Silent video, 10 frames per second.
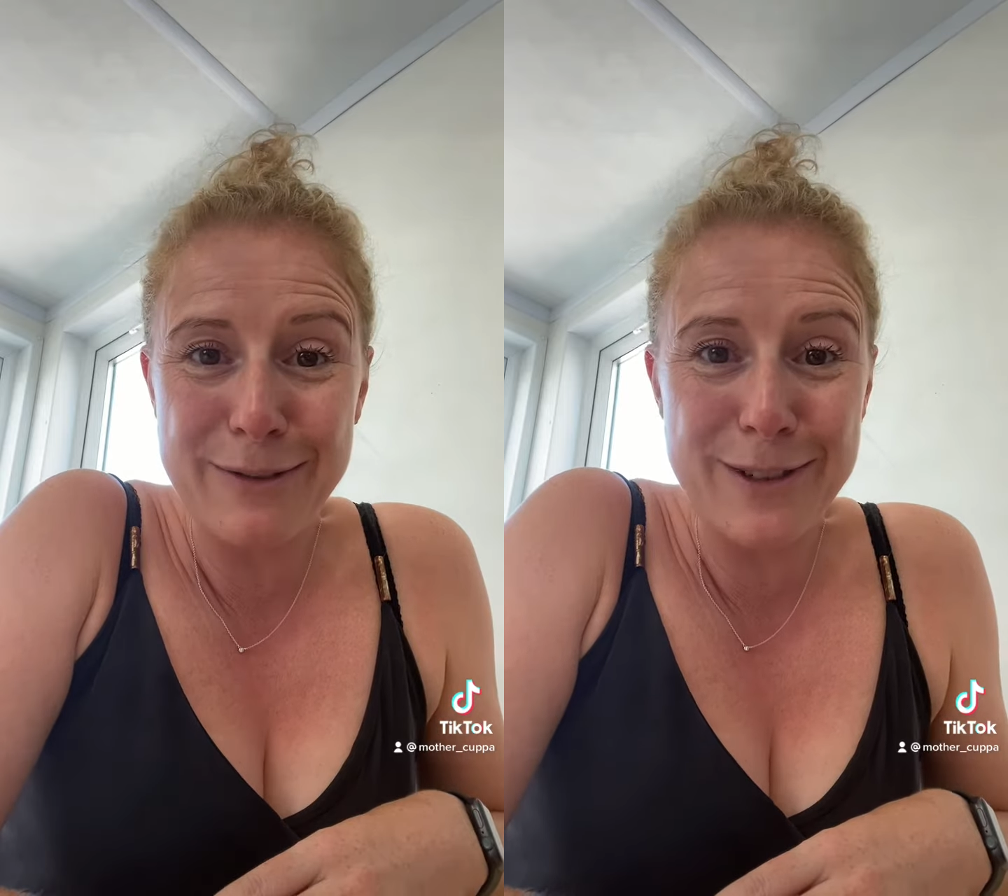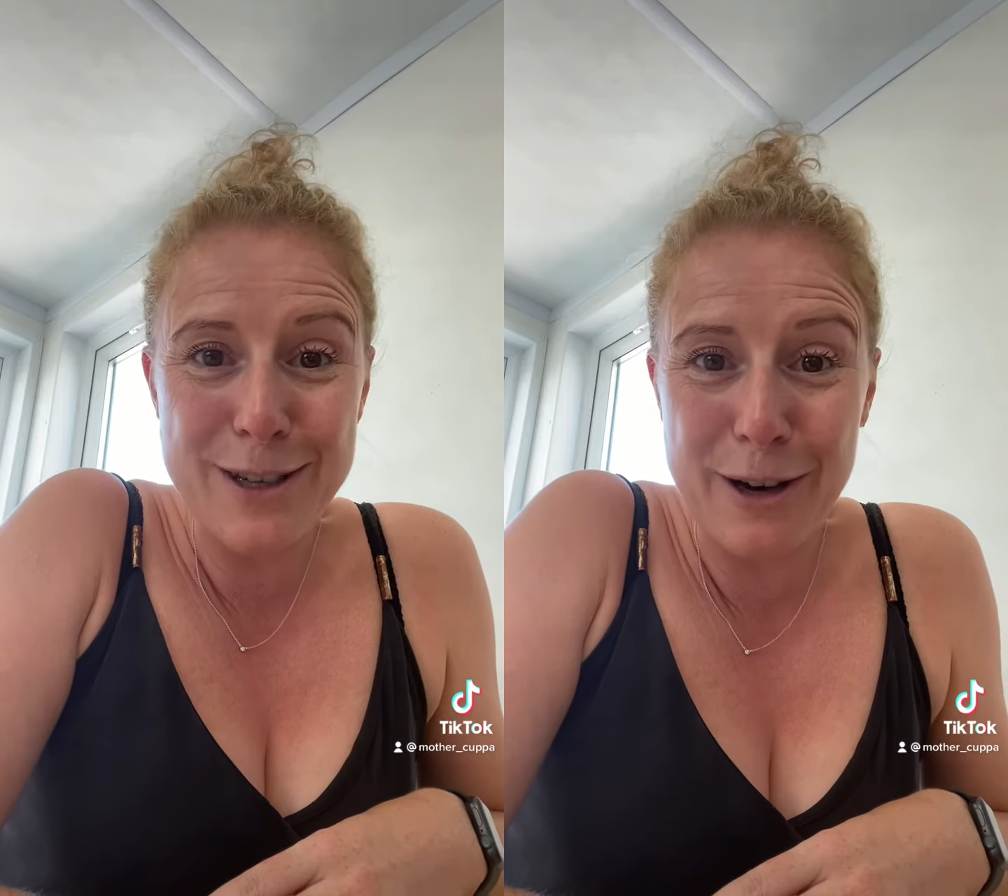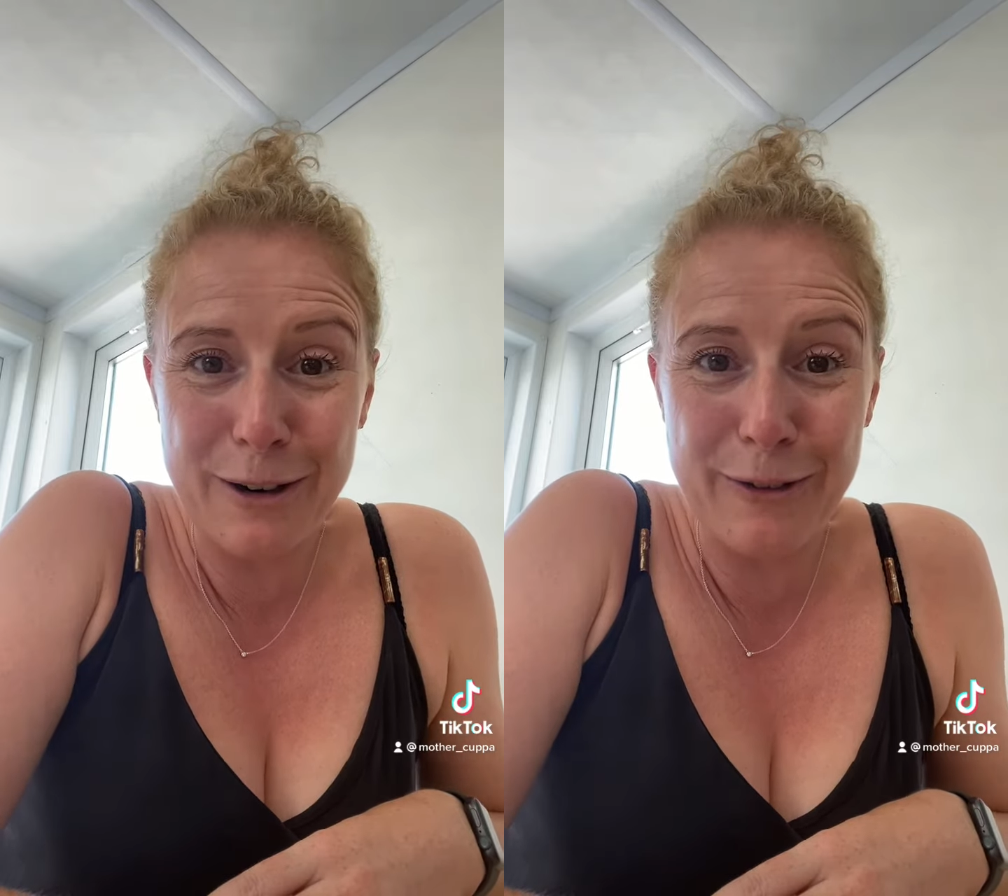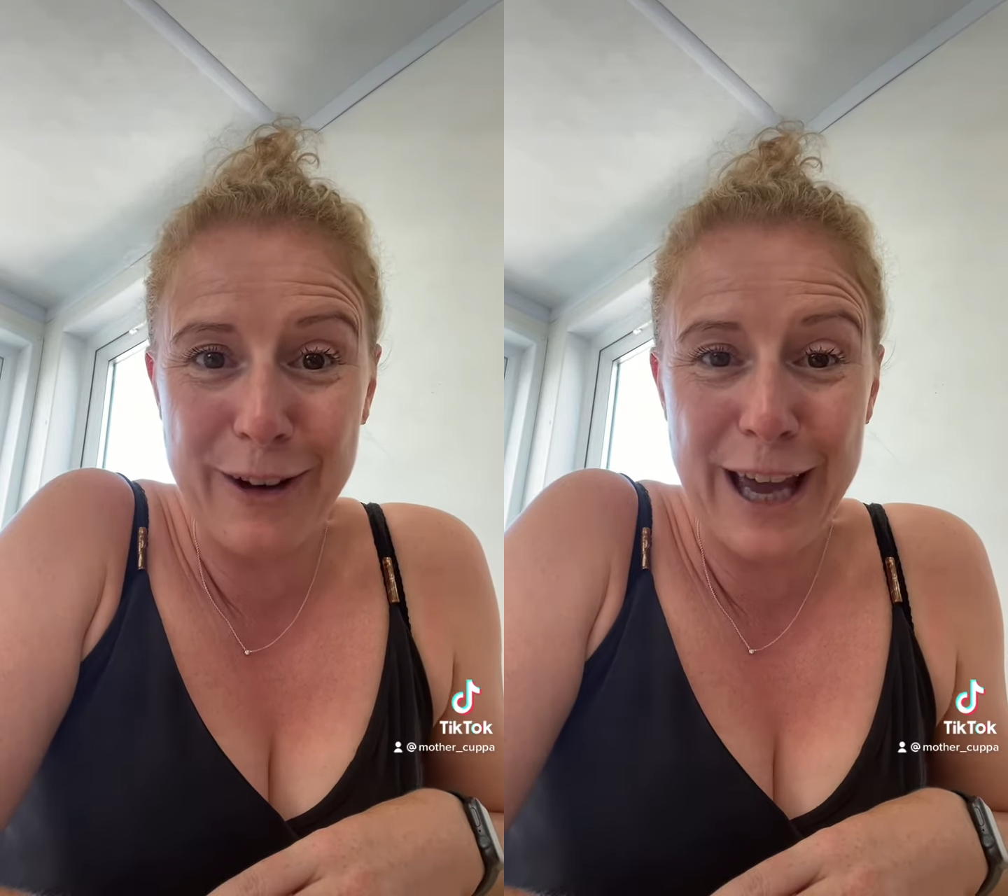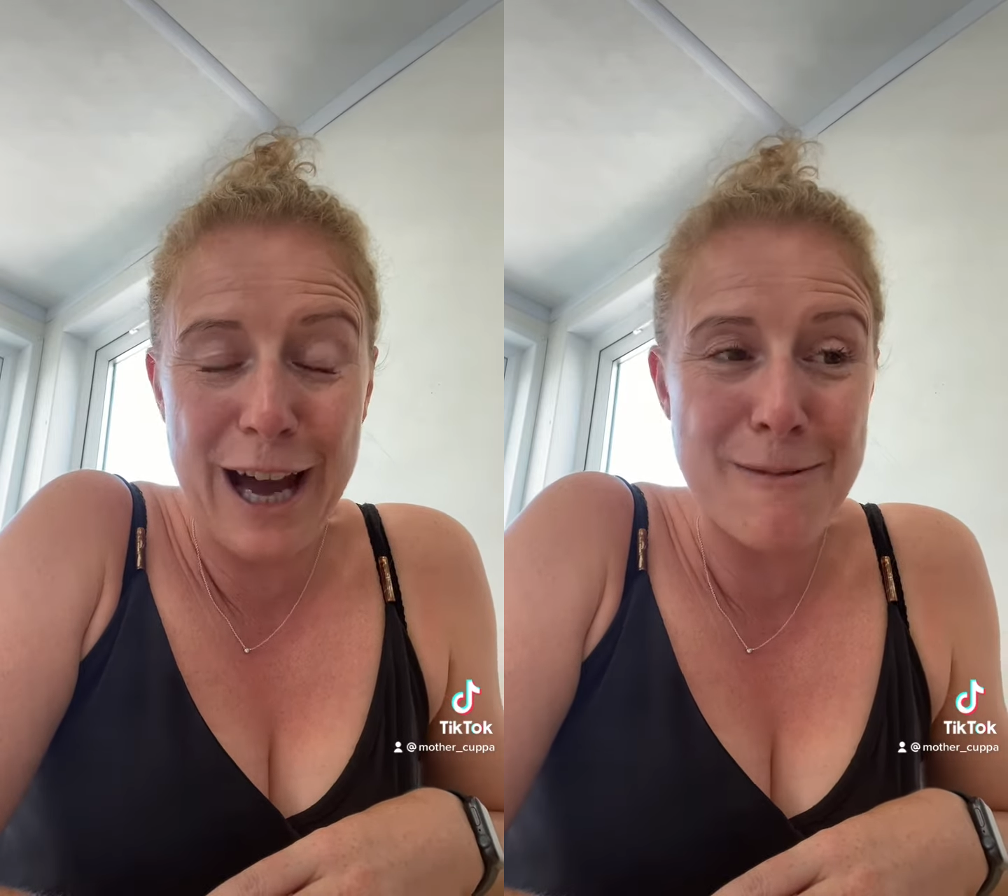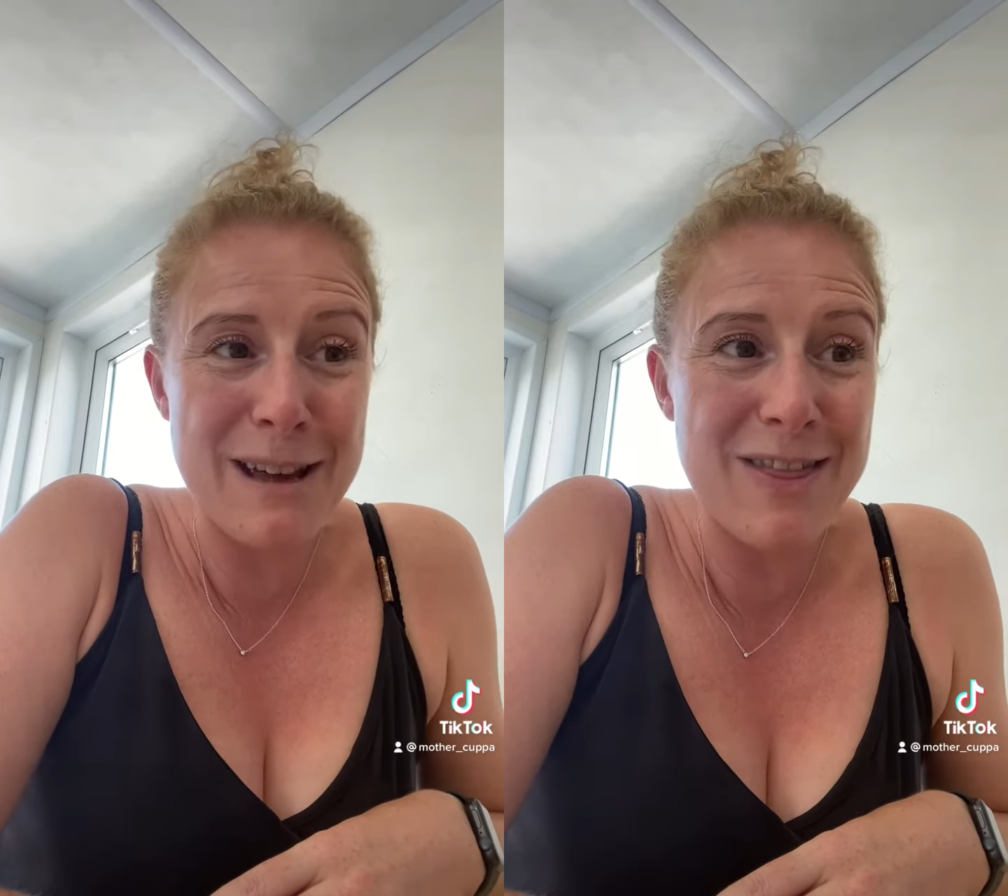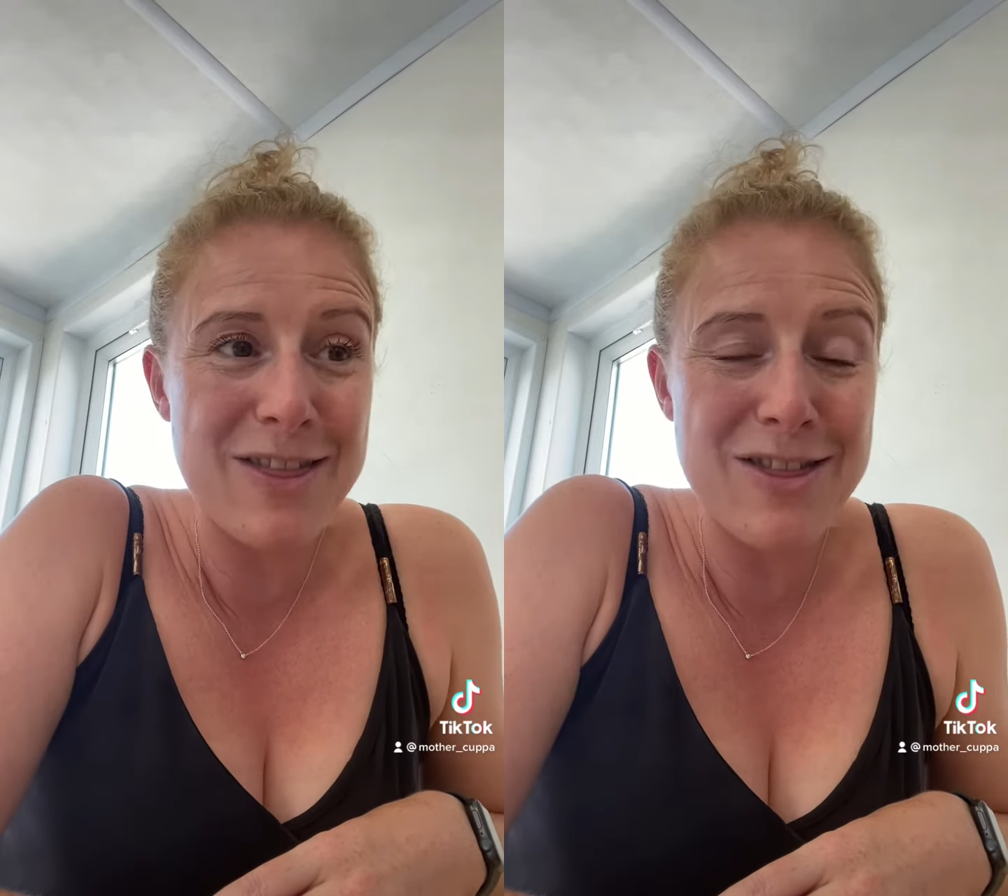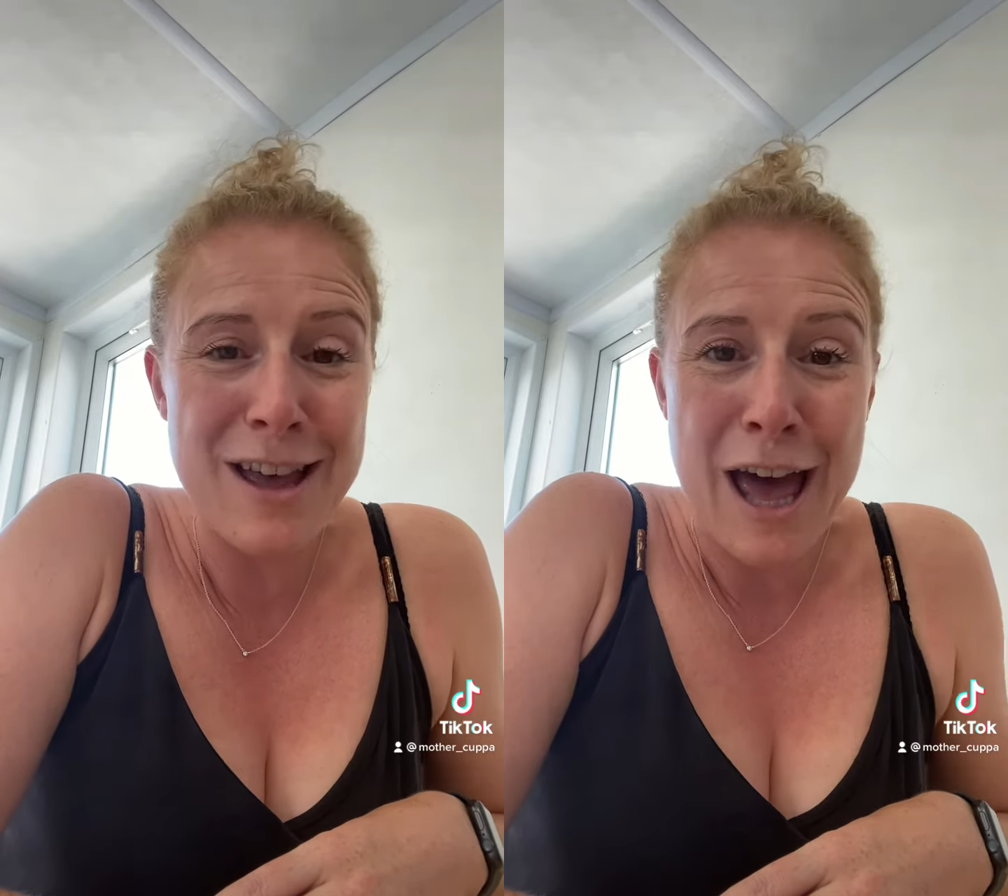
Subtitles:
the photography. I mean,